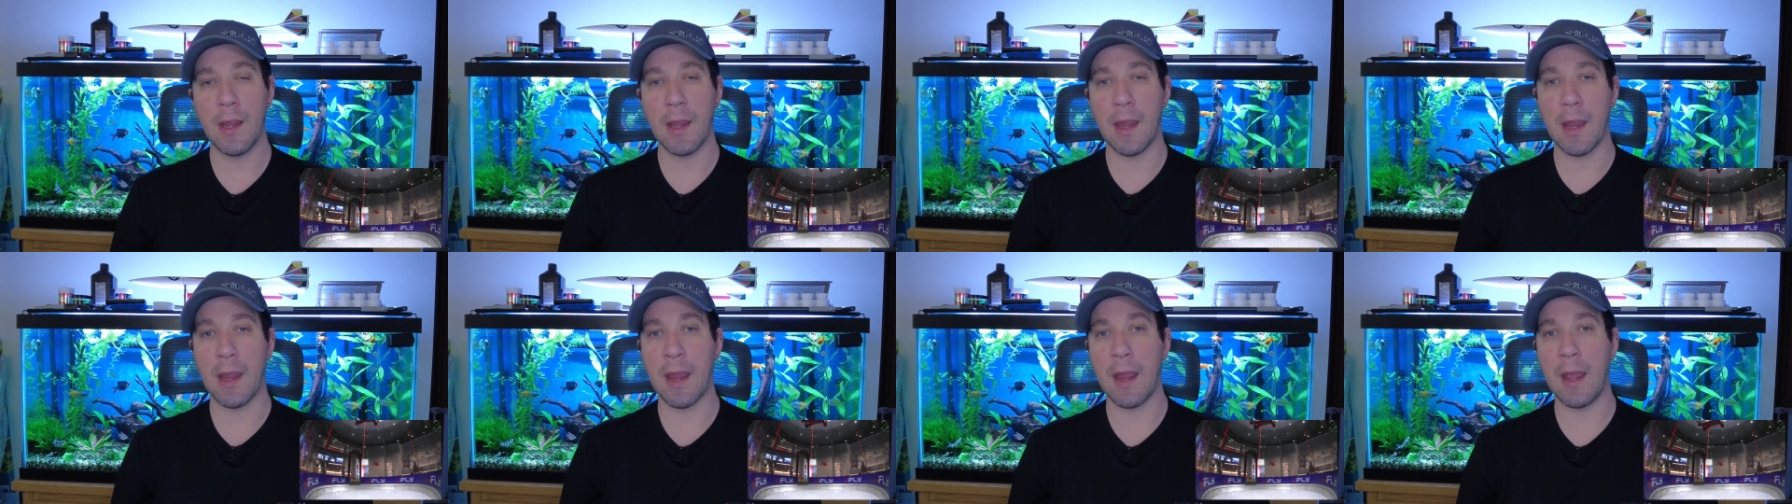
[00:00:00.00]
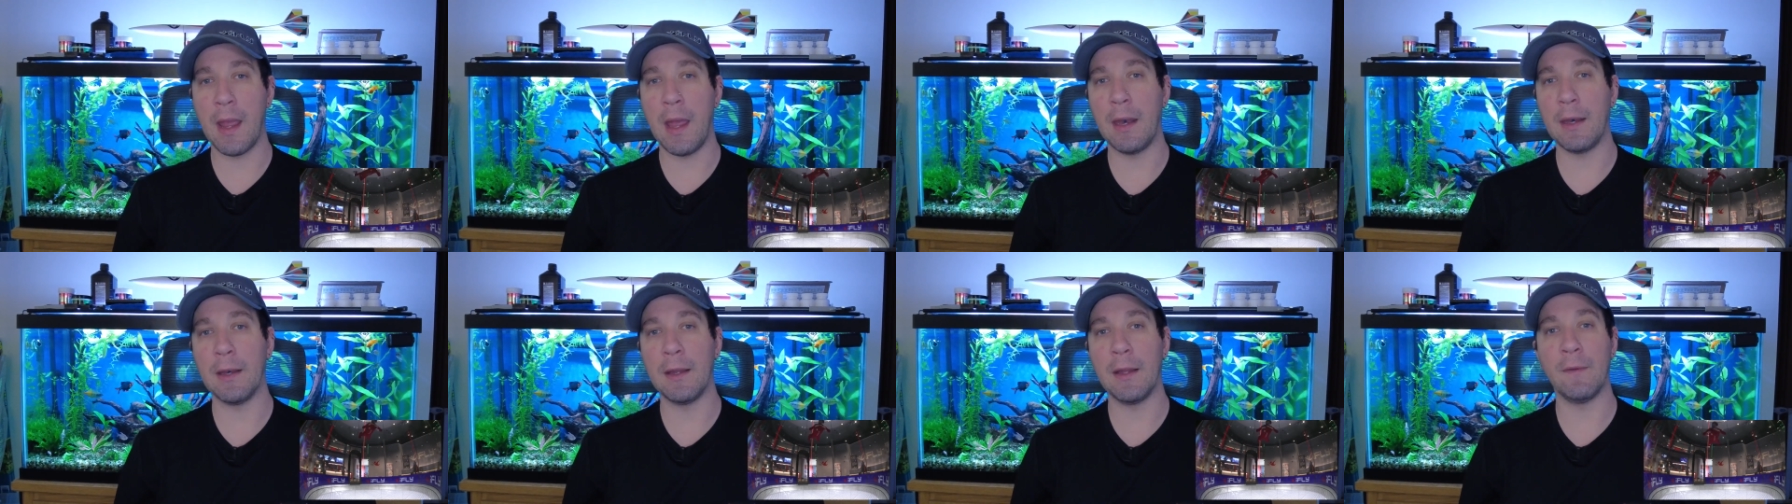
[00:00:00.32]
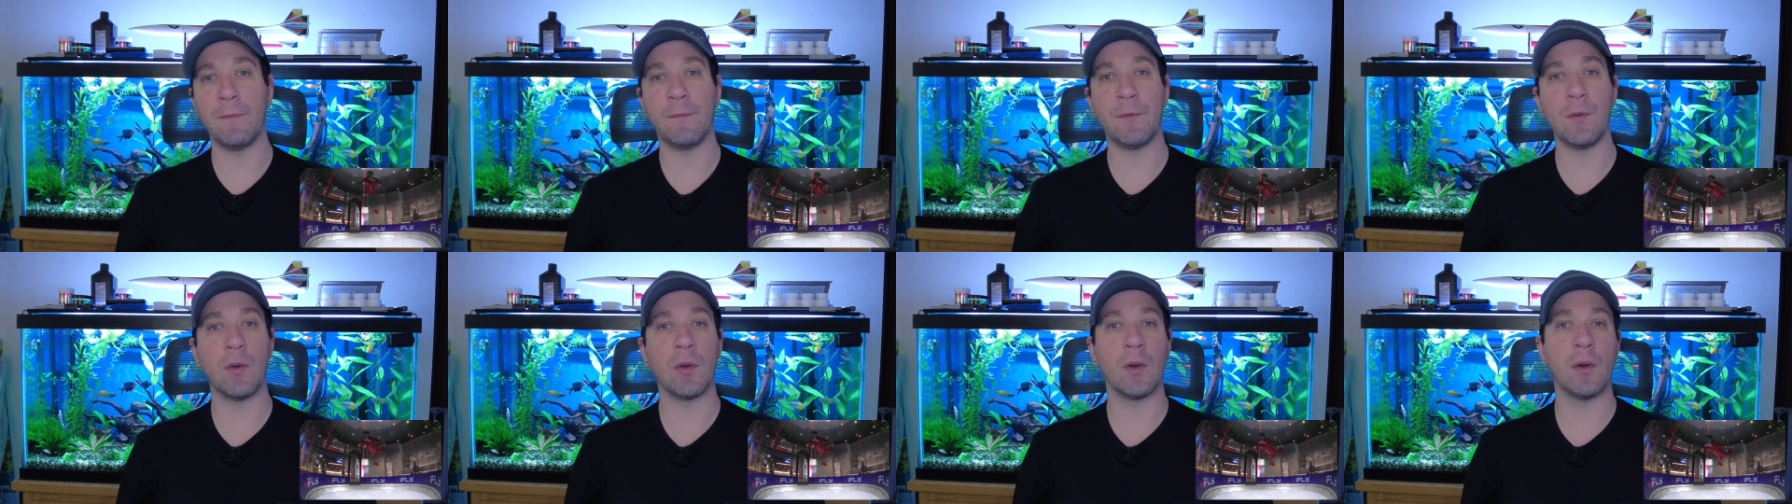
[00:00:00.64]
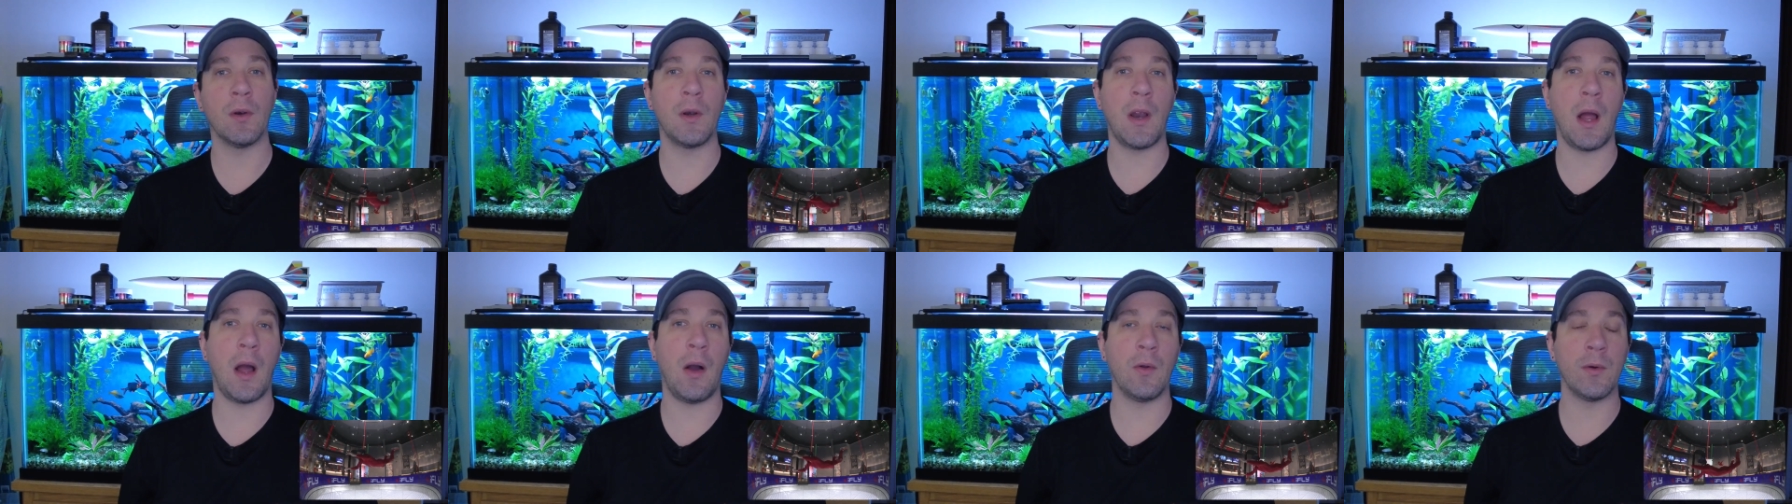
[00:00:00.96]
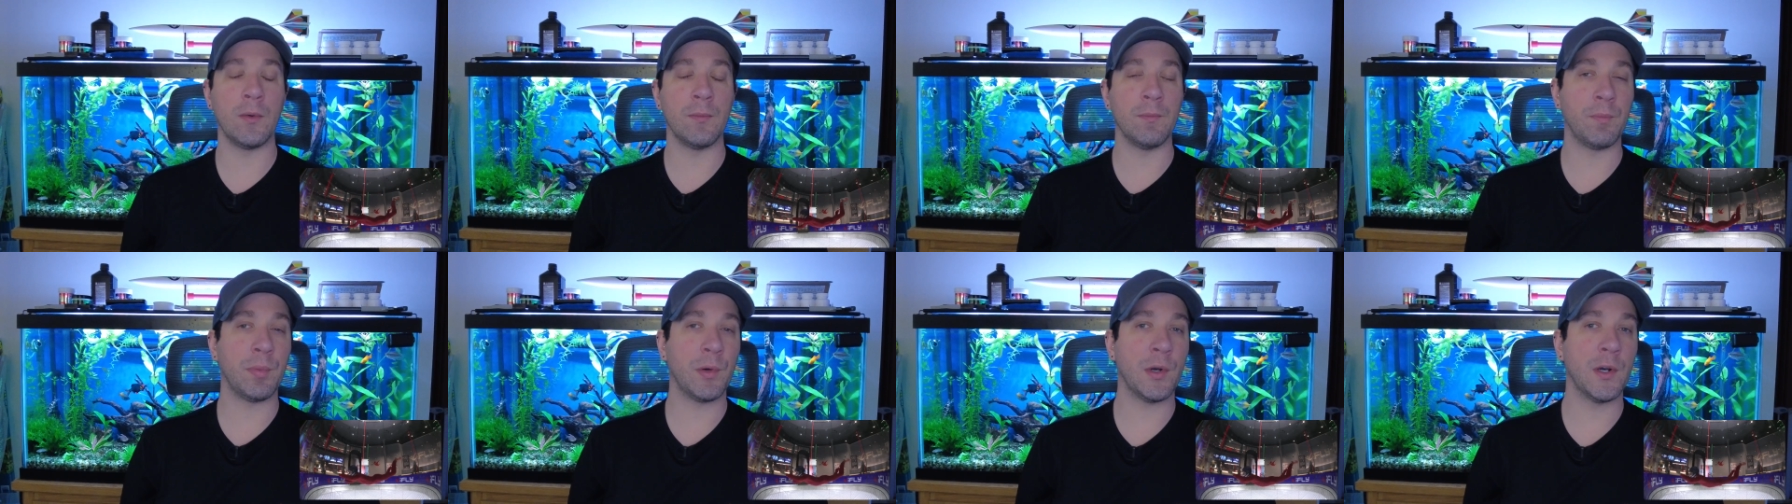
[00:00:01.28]
And if you're out
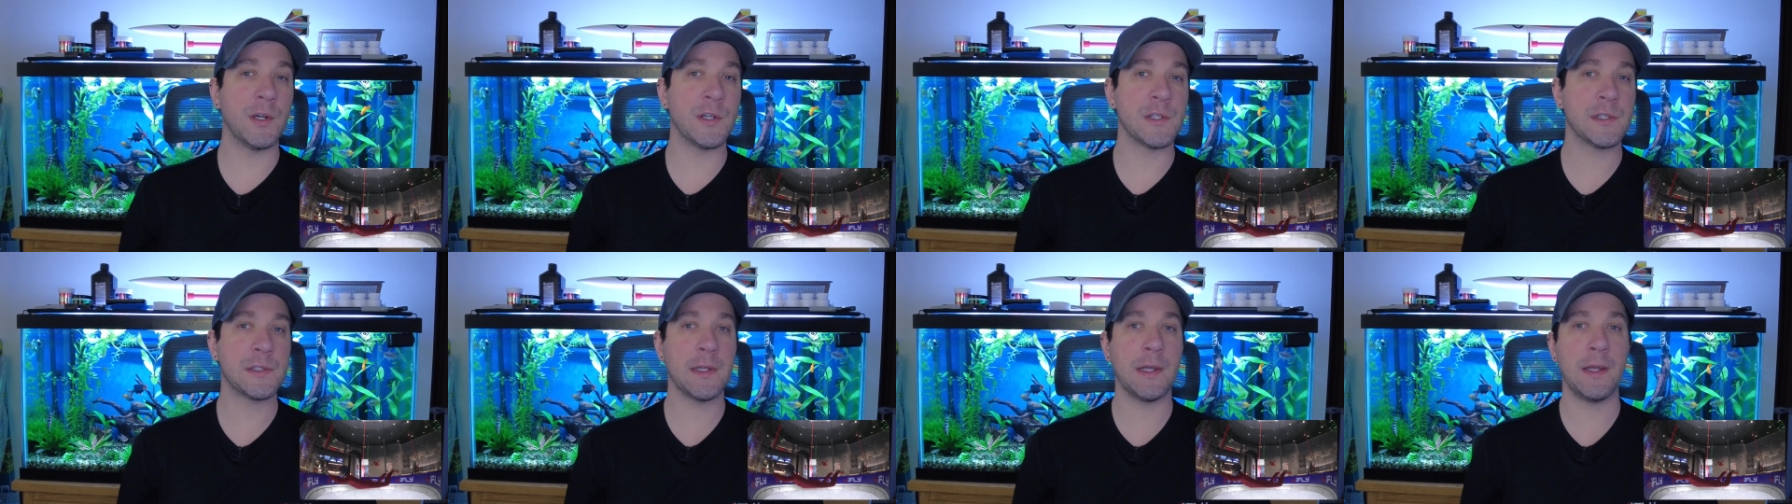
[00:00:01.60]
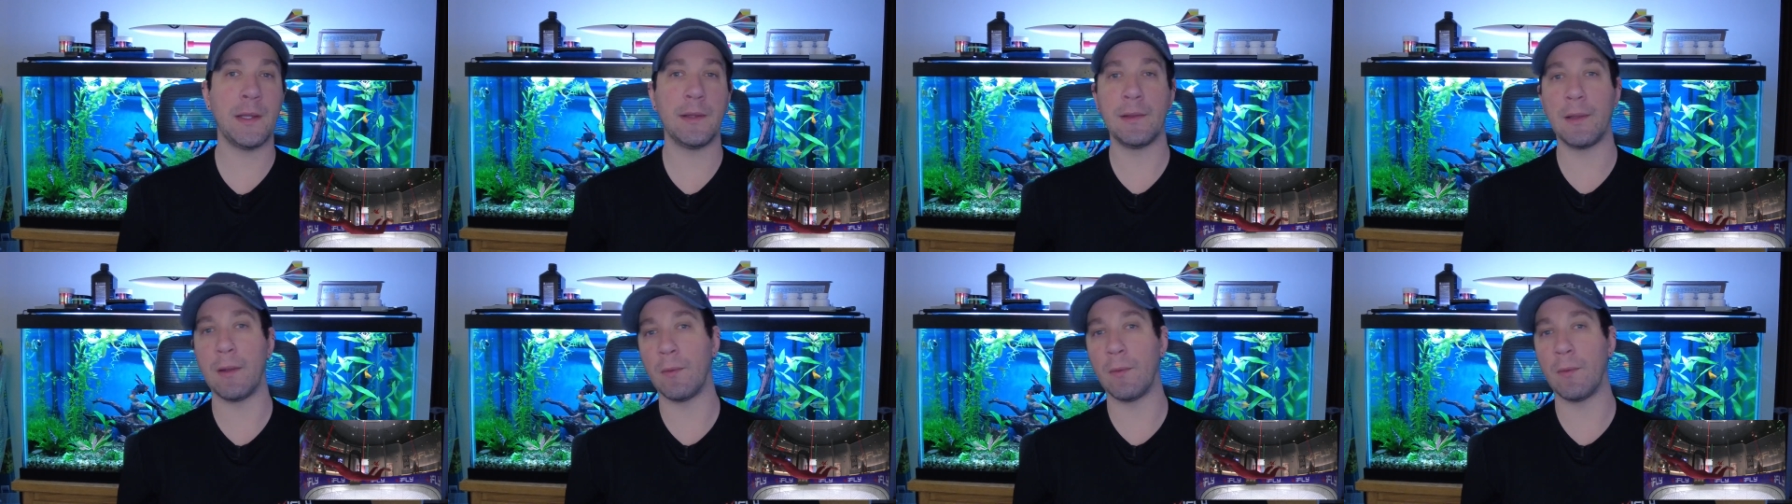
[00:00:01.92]
in person,